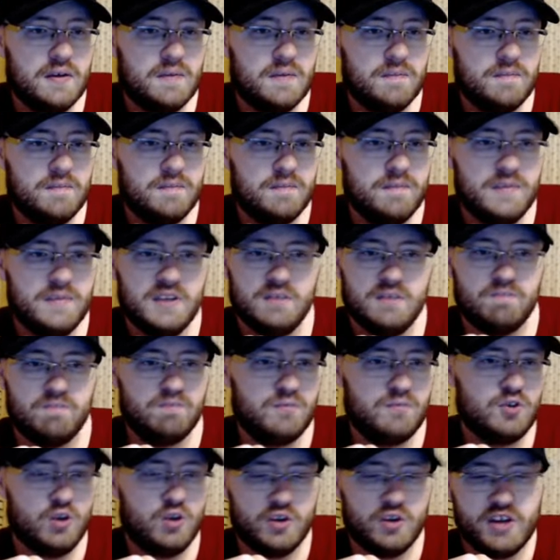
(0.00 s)
He
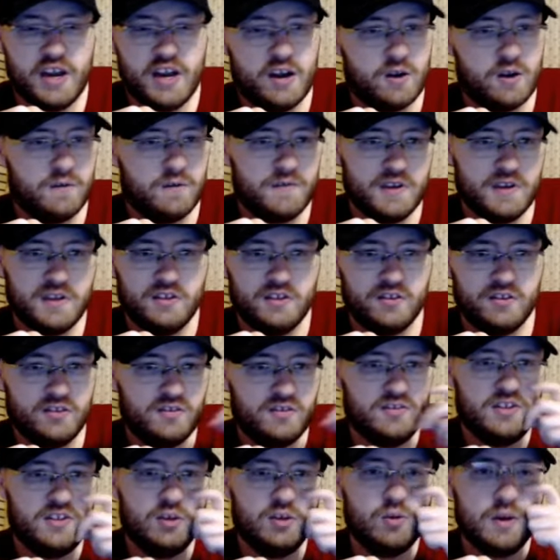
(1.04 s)
took care of it,
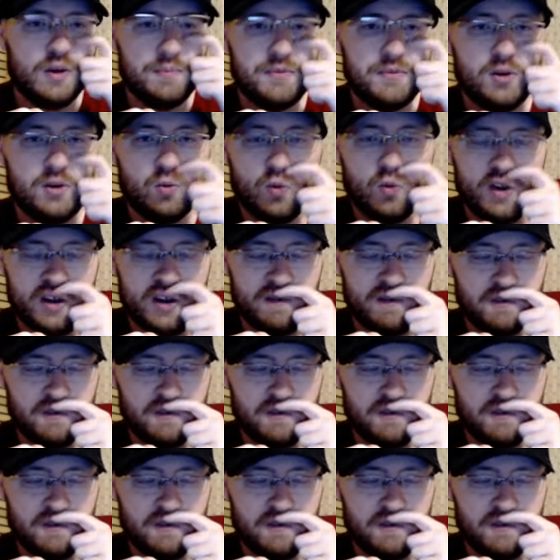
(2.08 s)
still up there, whatever.